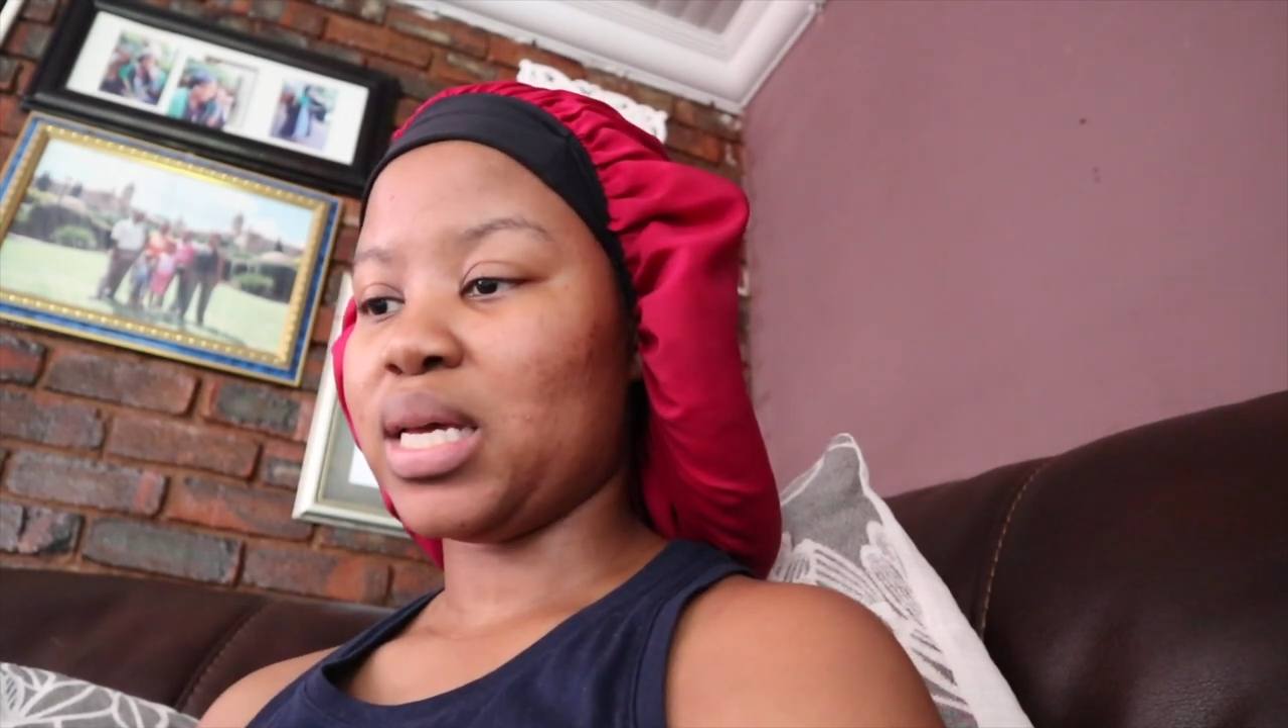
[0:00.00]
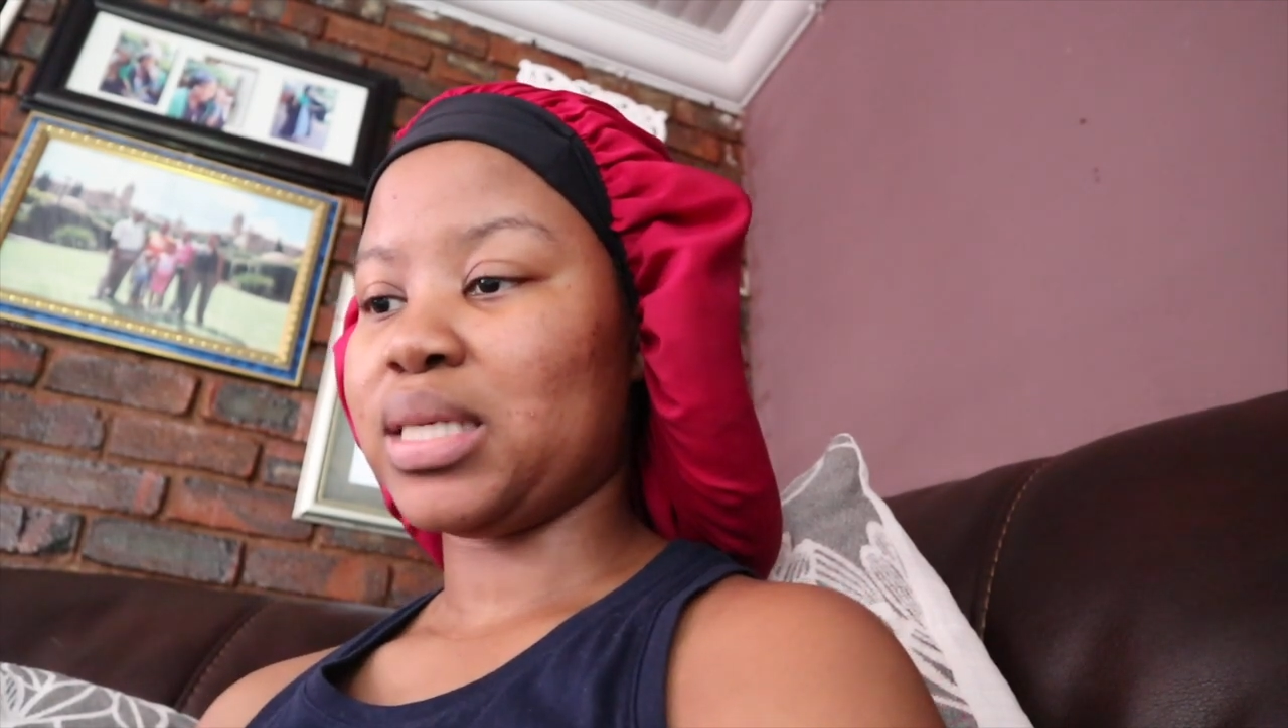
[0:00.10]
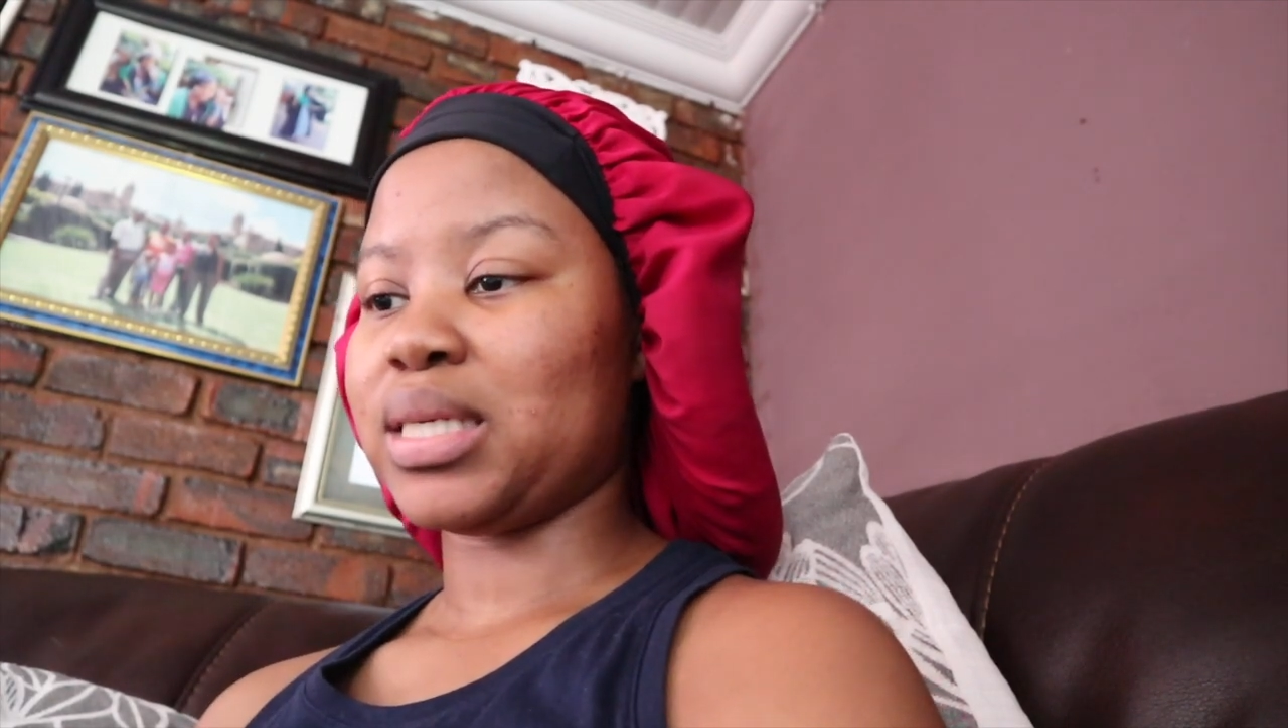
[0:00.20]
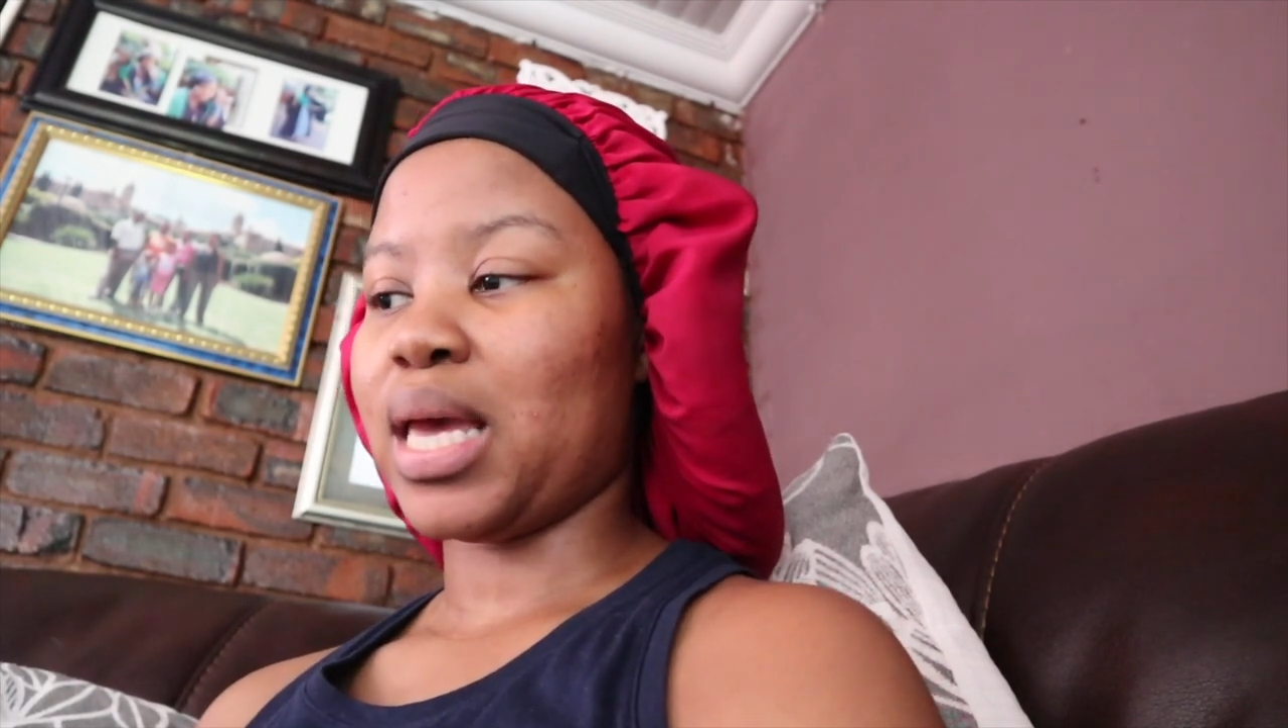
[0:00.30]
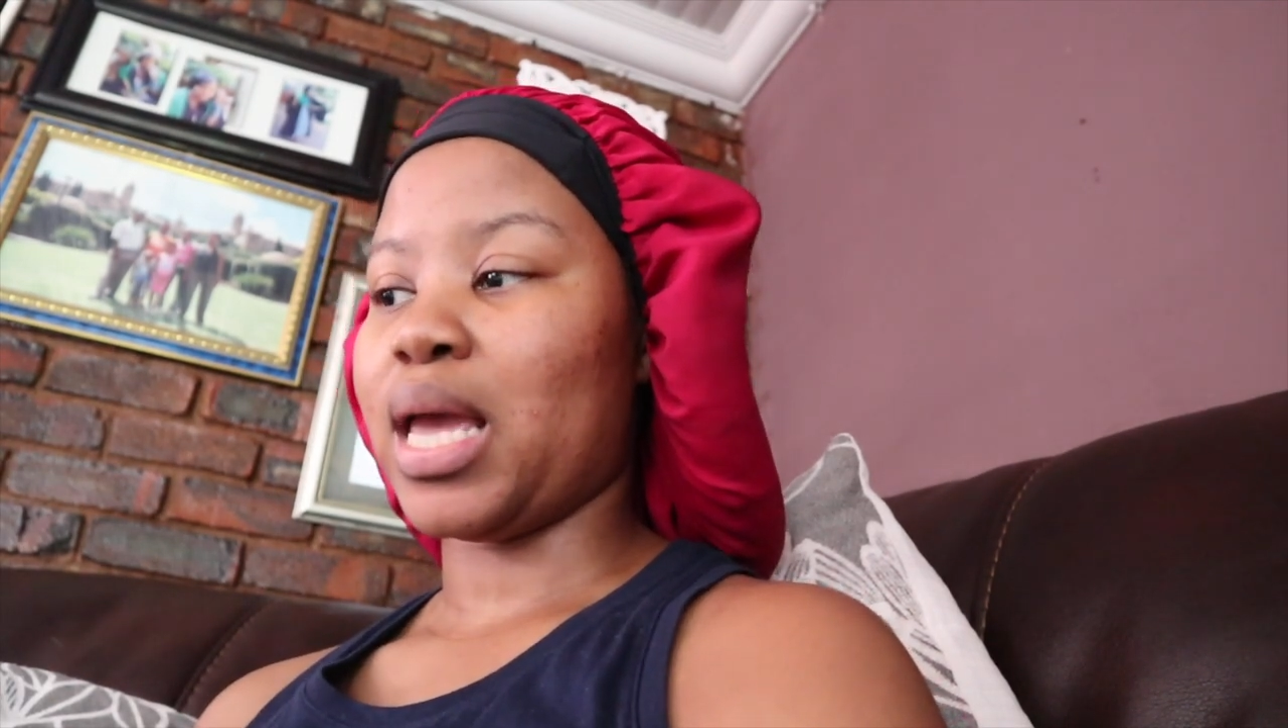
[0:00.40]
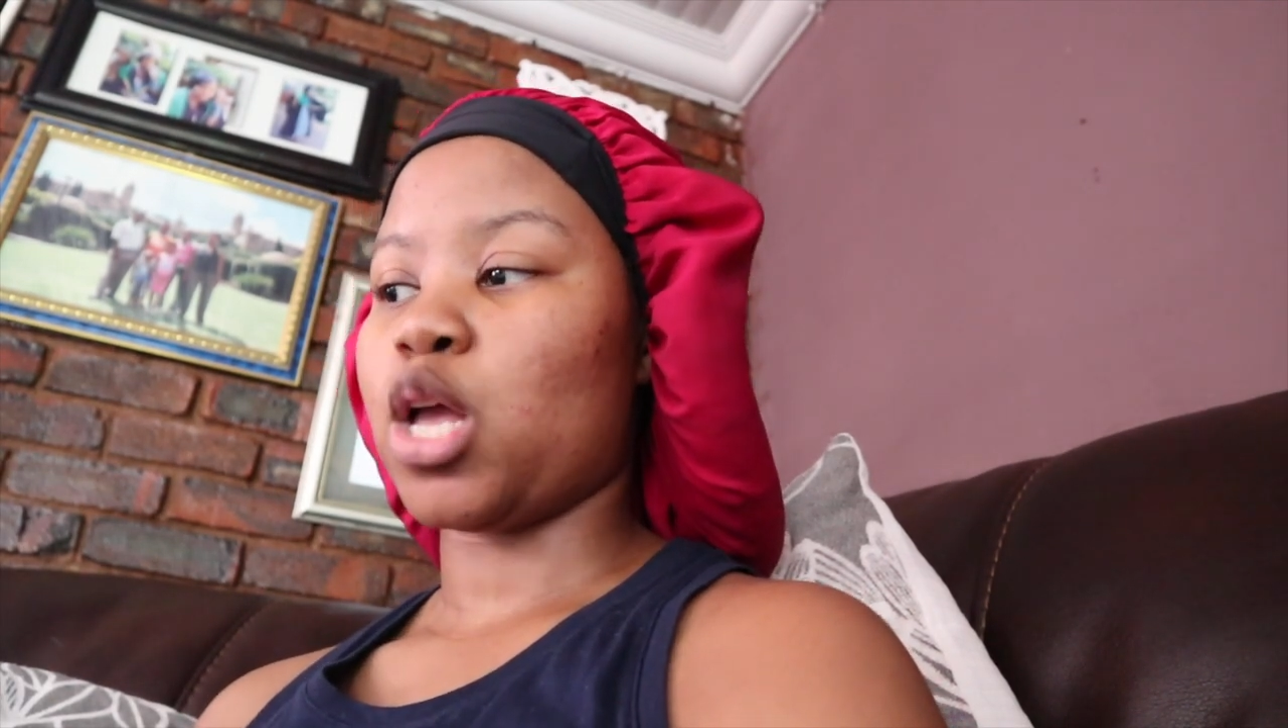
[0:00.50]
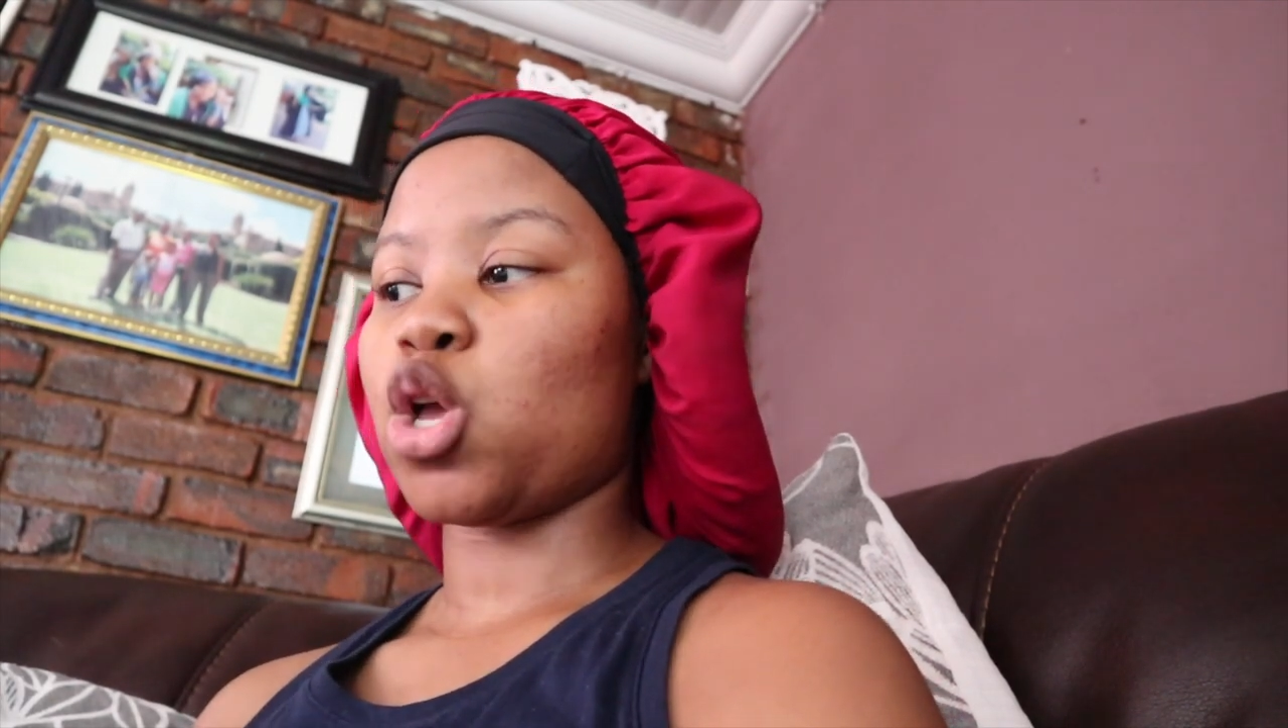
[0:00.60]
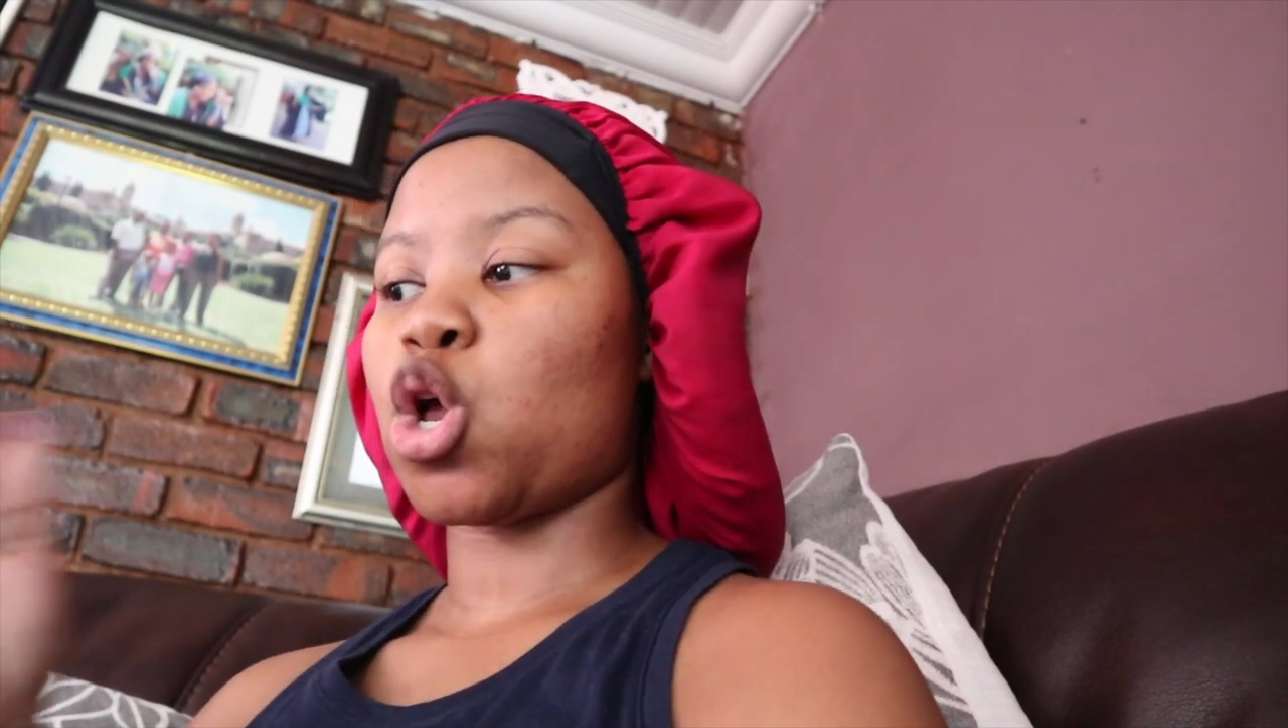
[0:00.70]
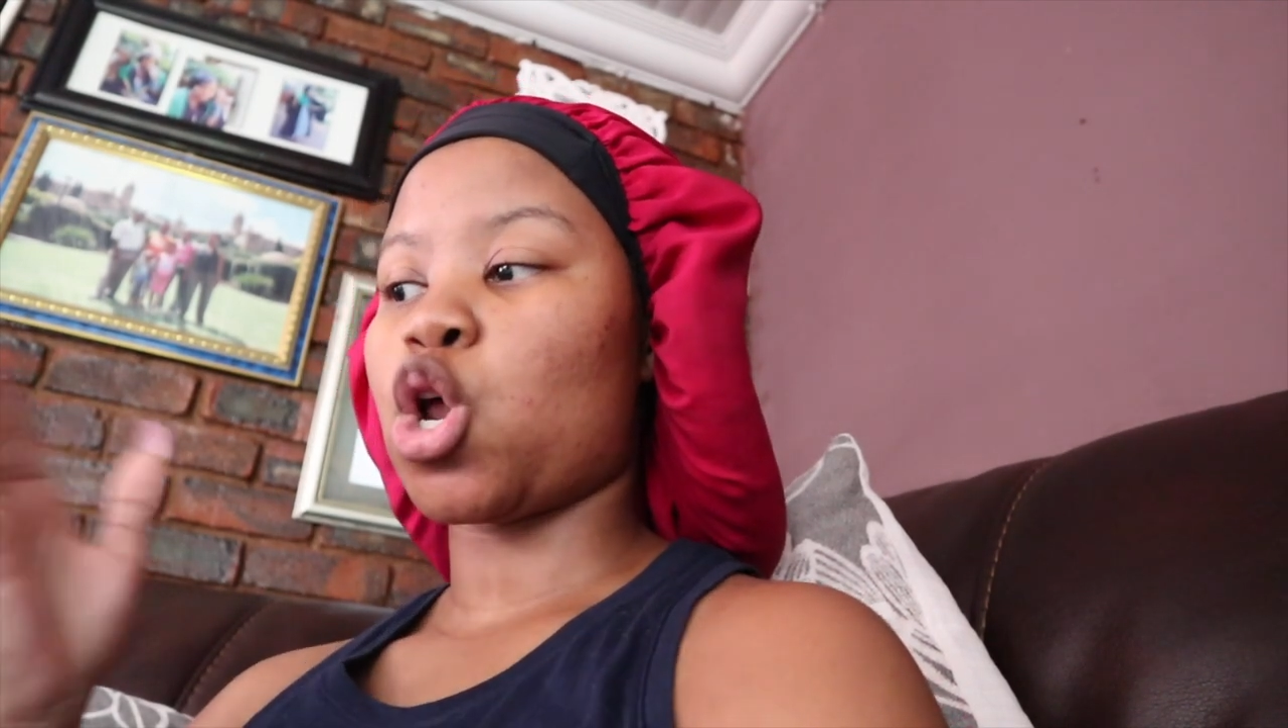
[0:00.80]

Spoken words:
is a